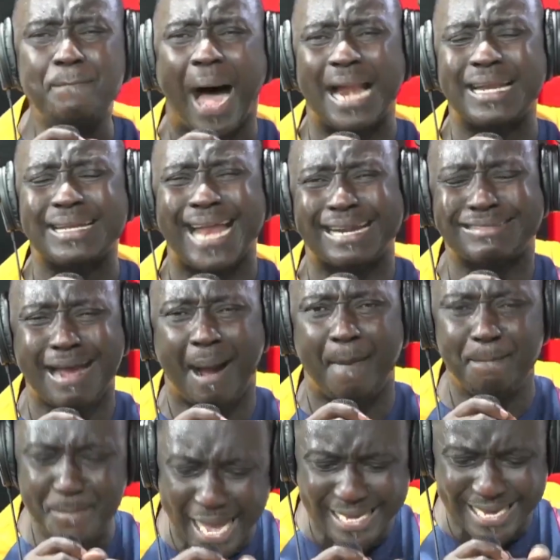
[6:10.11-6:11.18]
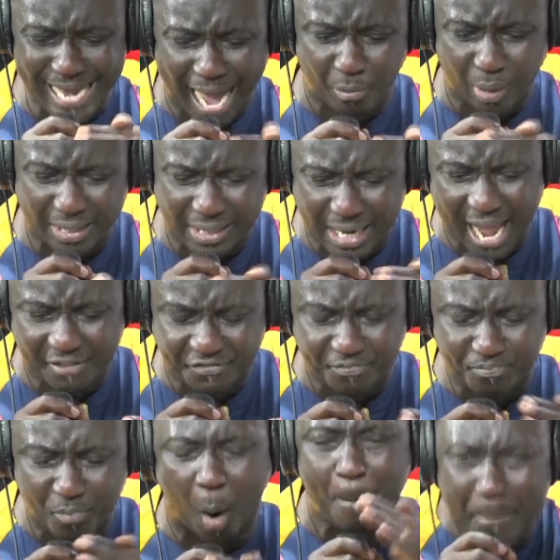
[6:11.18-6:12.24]
man that can make our life
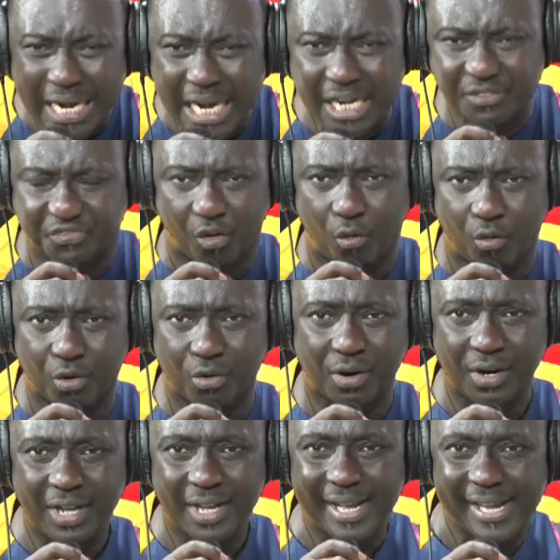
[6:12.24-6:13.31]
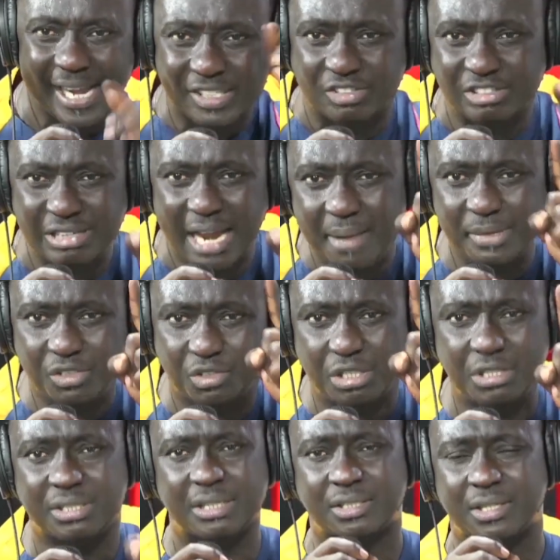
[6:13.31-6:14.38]
more meaningful, his name is
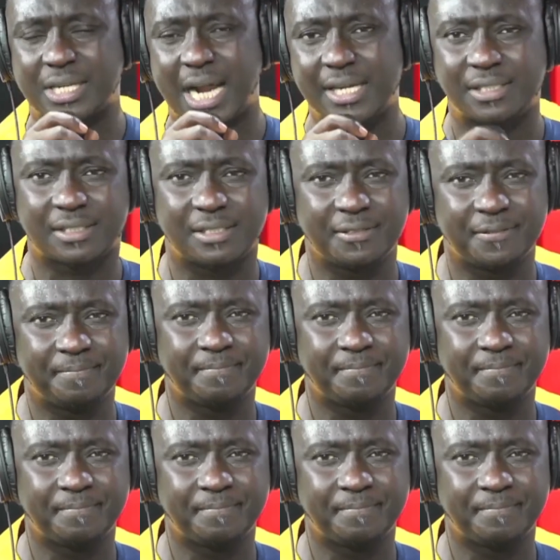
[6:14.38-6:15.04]
Jesus Christ.